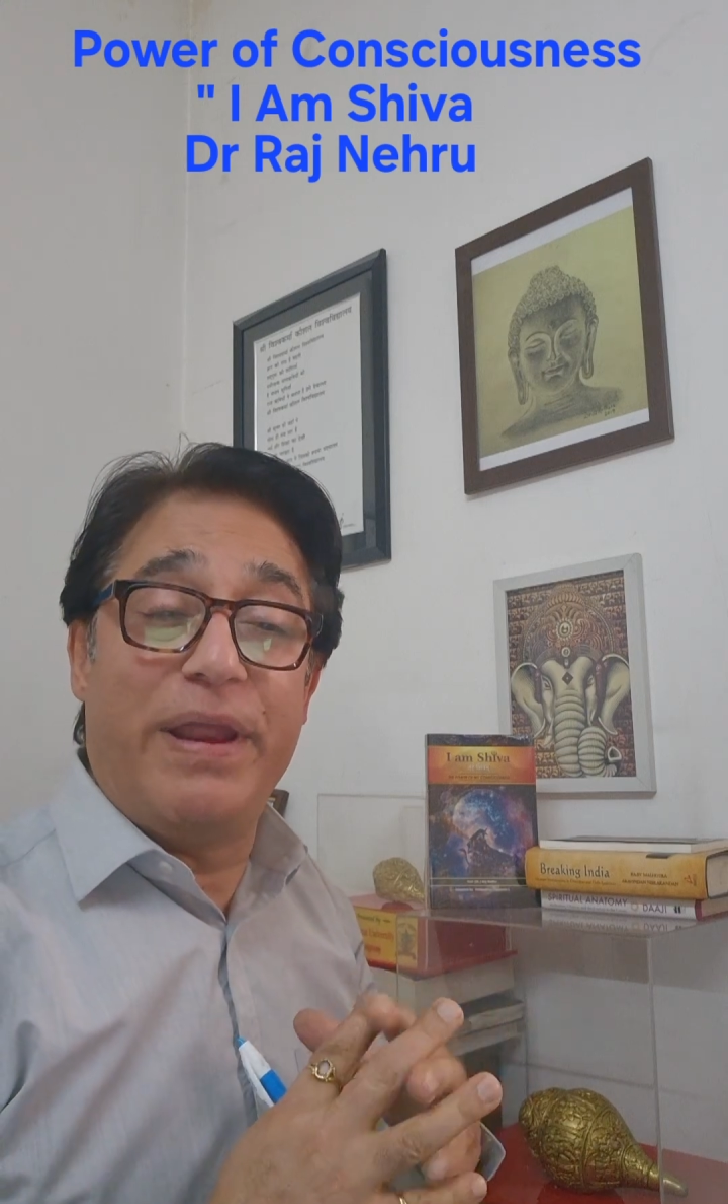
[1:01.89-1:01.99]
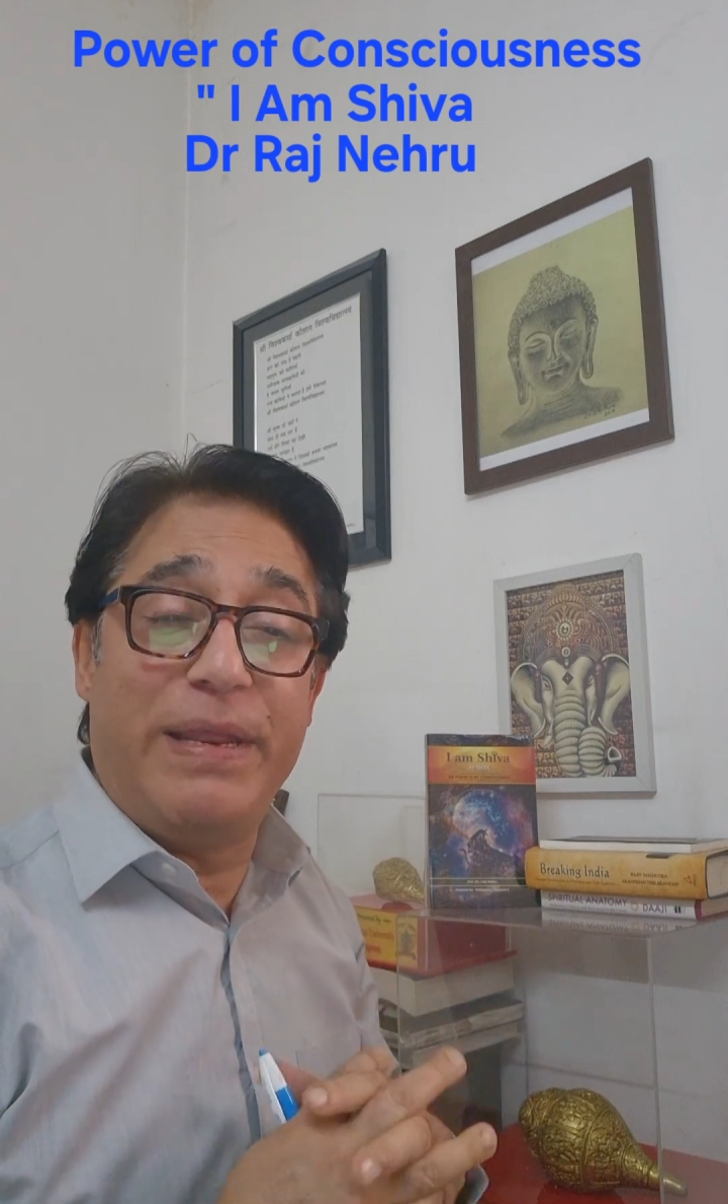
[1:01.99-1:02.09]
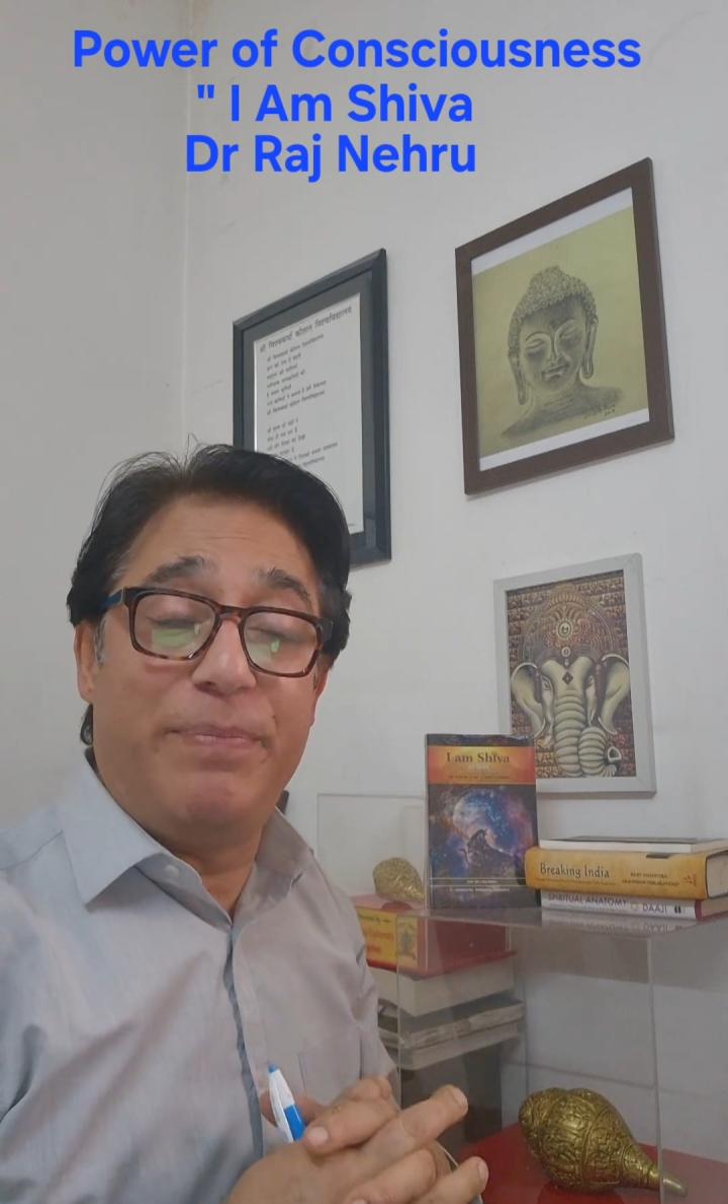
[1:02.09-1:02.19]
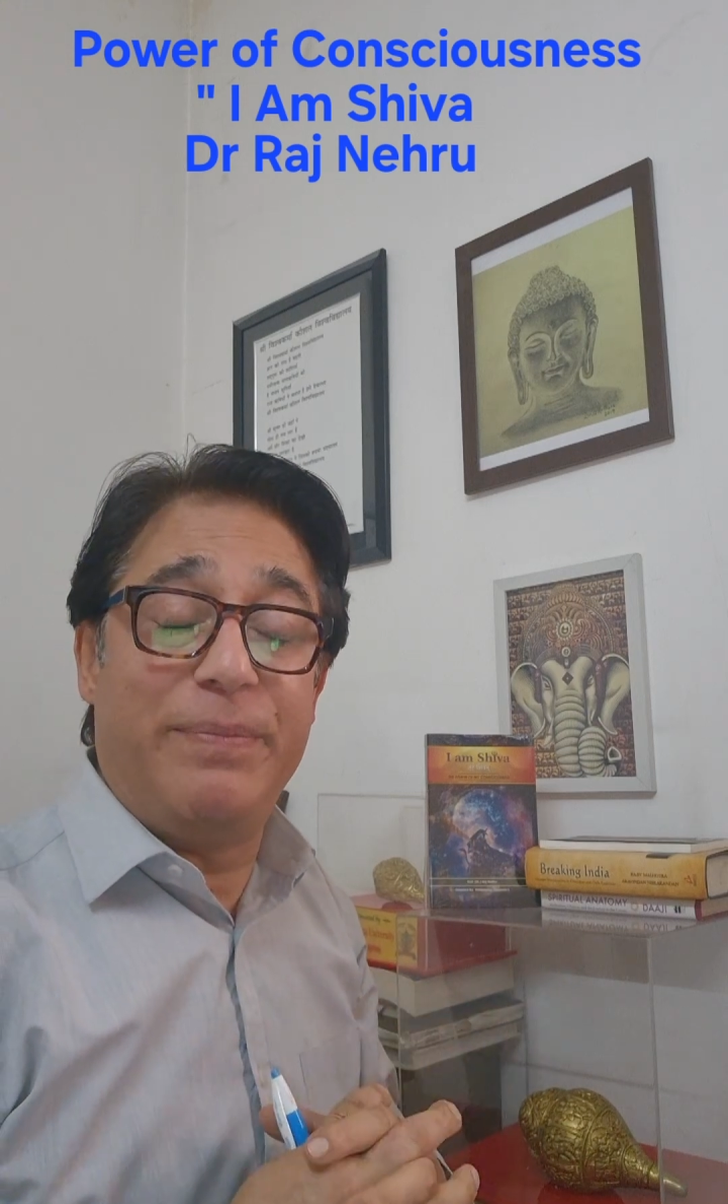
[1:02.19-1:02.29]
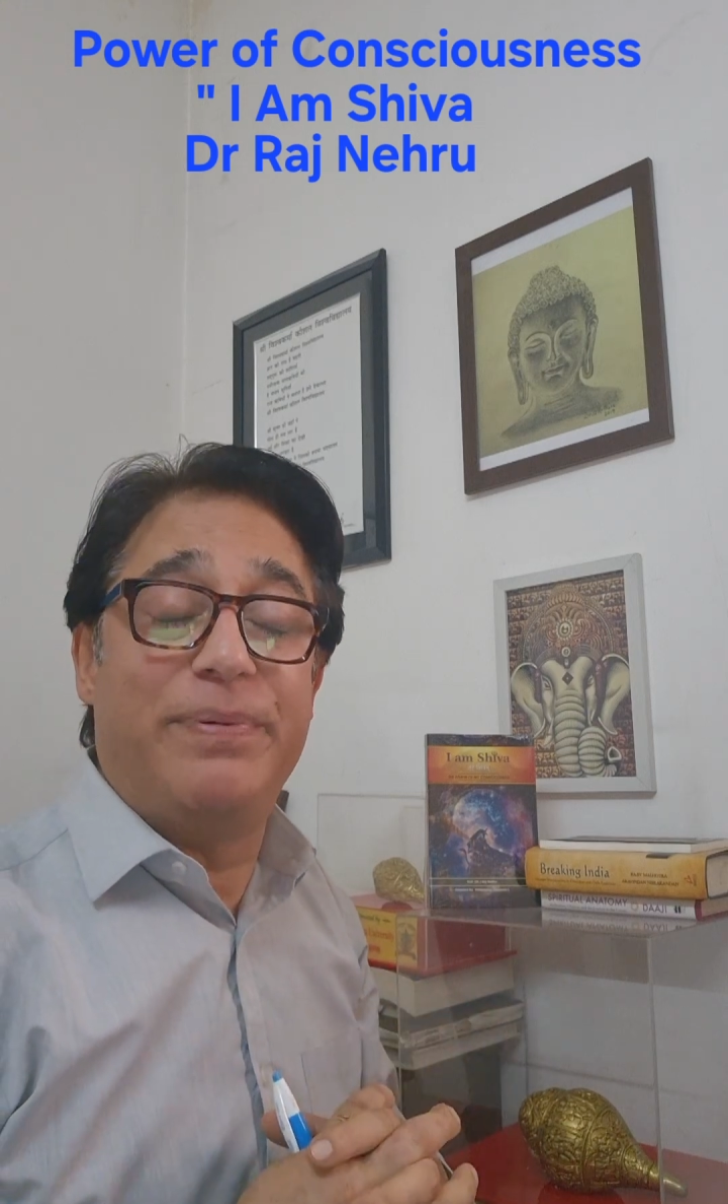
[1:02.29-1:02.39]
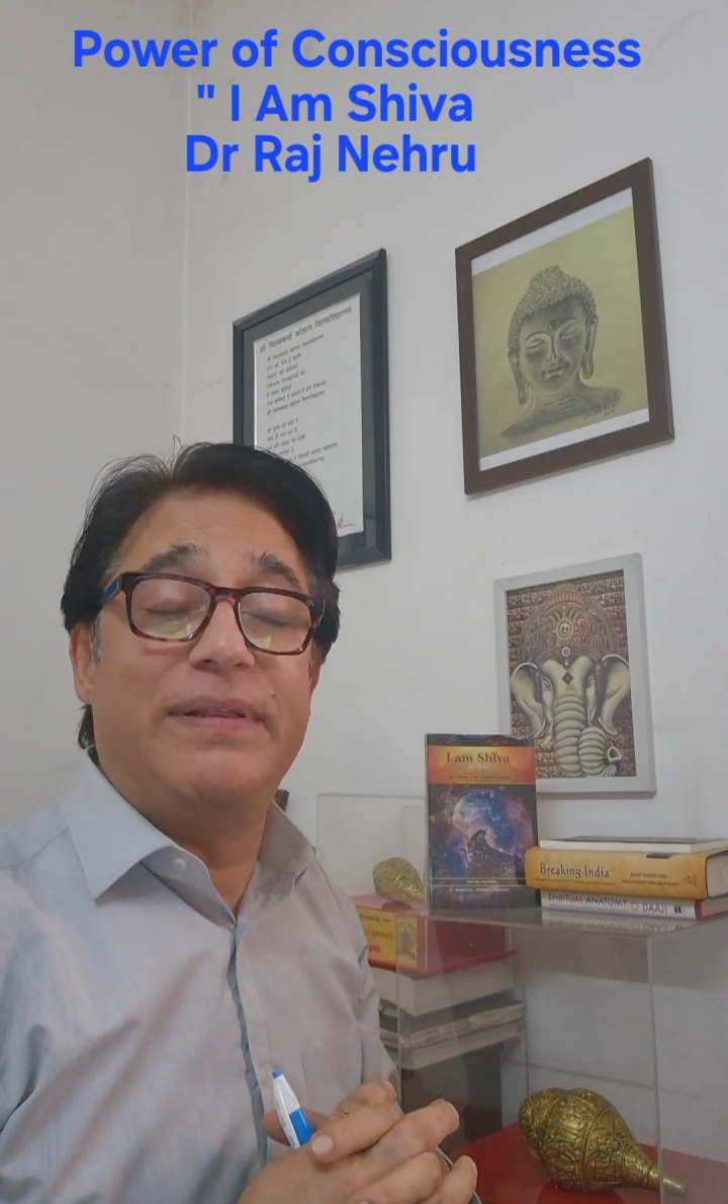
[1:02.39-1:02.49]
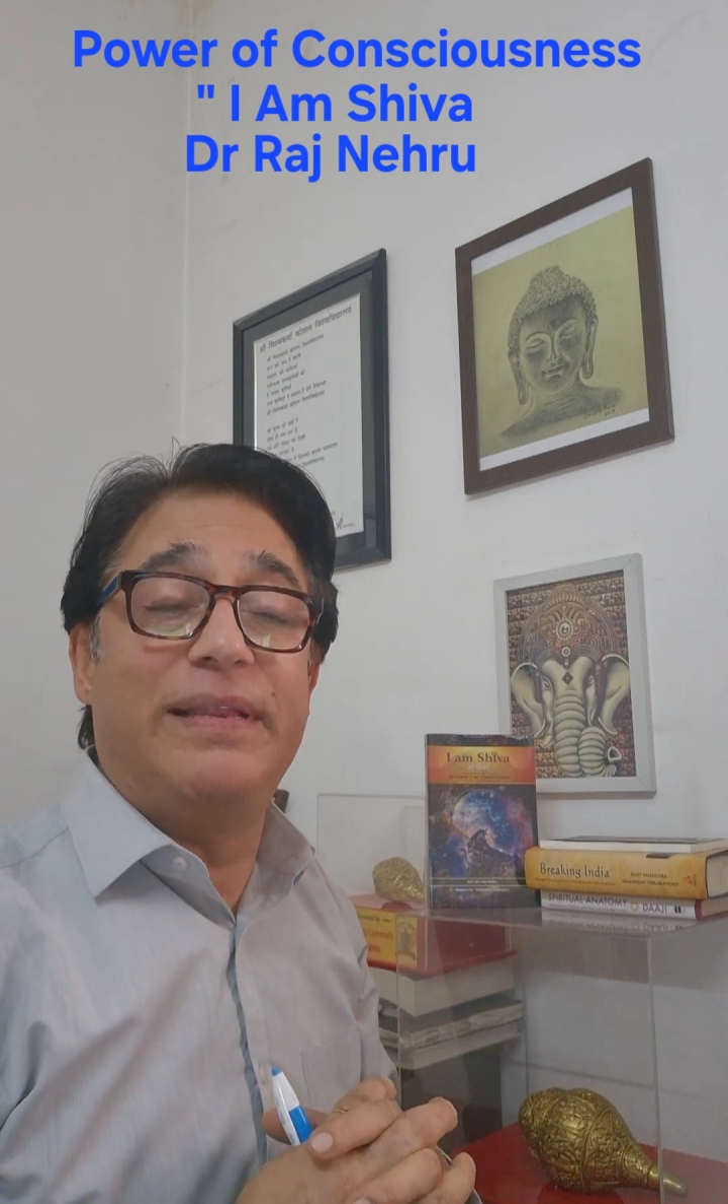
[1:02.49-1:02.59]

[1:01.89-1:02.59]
many people